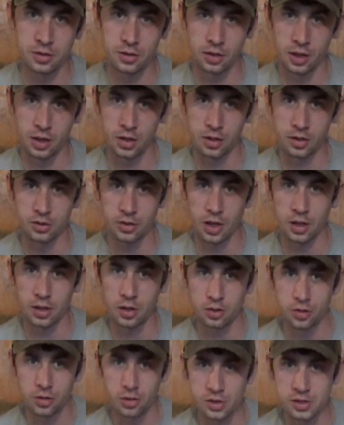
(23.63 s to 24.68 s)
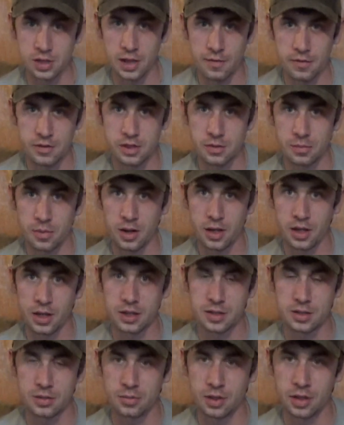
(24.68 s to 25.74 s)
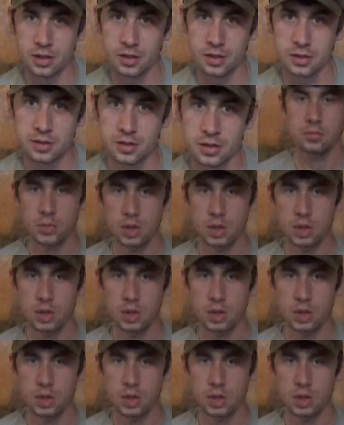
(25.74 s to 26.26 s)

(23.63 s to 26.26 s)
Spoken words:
that you can try and go through to save you some money and get some deals.